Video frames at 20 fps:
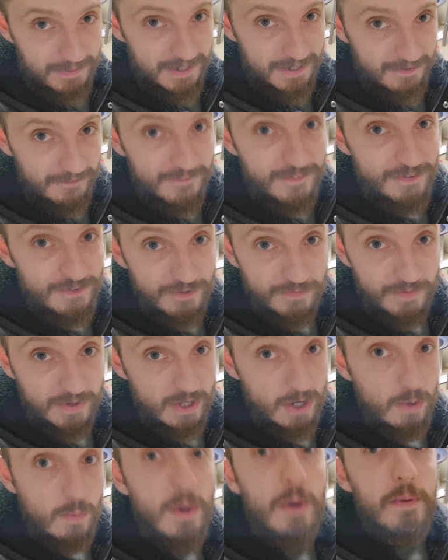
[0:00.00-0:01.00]
a future
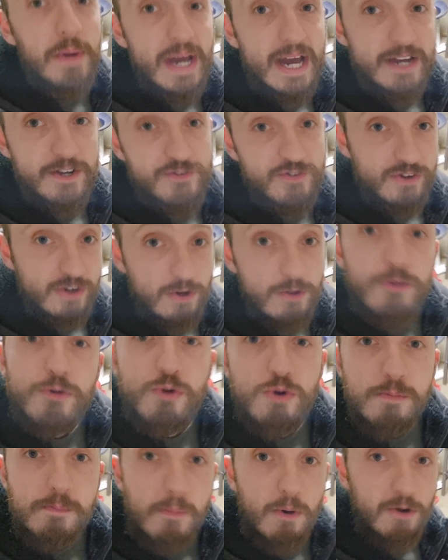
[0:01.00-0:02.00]
video where we actually go
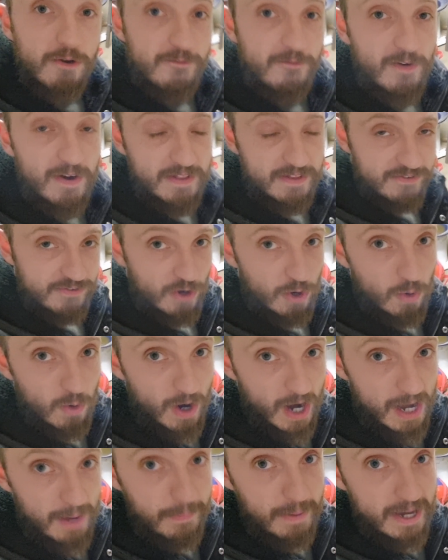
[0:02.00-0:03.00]
through and modify this whole
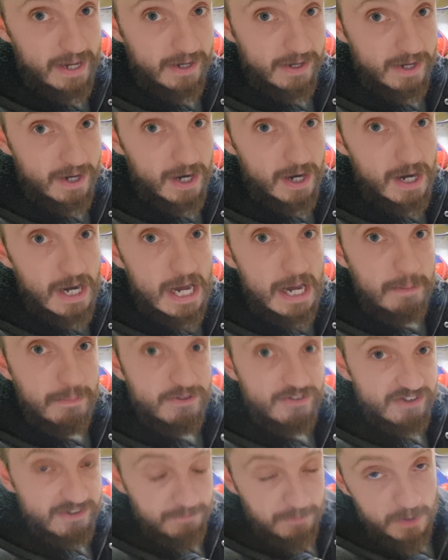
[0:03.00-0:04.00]
high banker. But
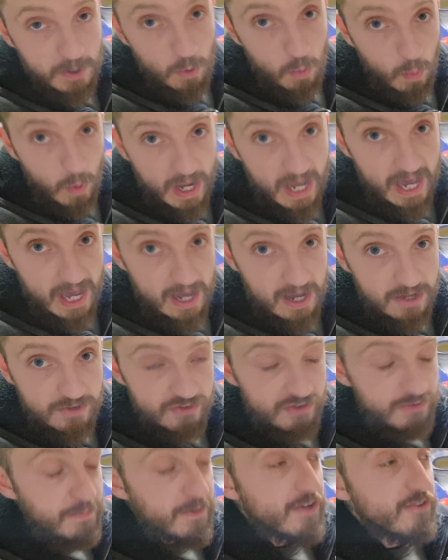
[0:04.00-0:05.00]
just be aware,
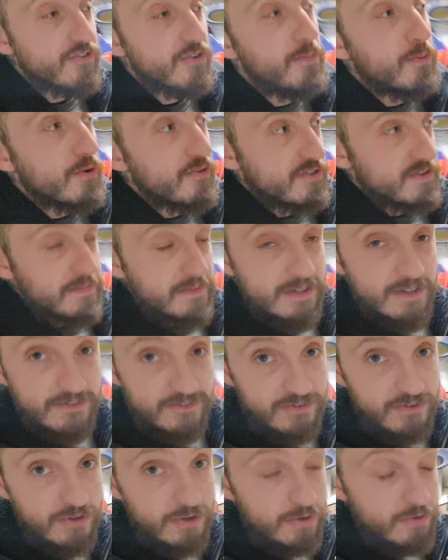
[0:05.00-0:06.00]
just because you bought something that's
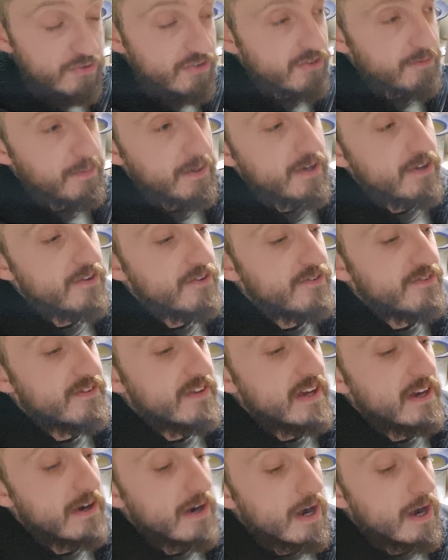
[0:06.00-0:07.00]
new, just because
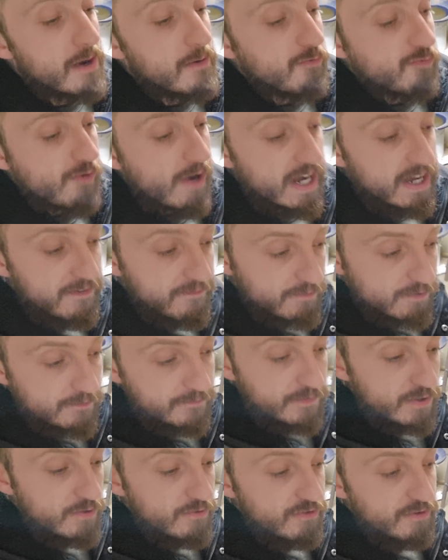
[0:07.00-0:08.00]
there are rave
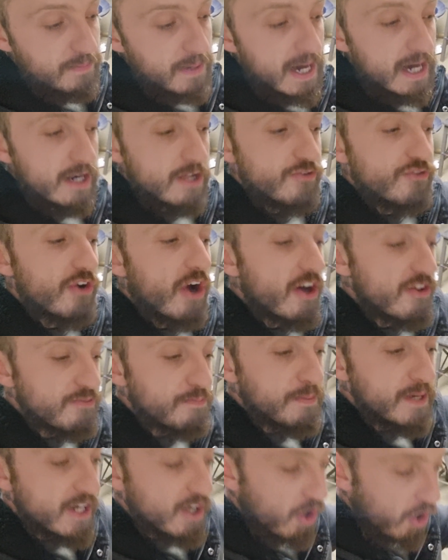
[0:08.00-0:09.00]
reviews about it, just
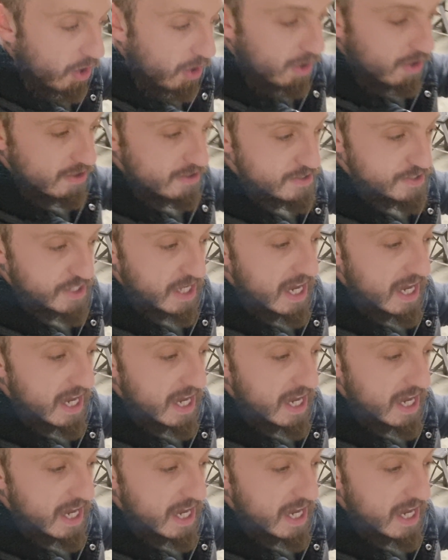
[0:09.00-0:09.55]
because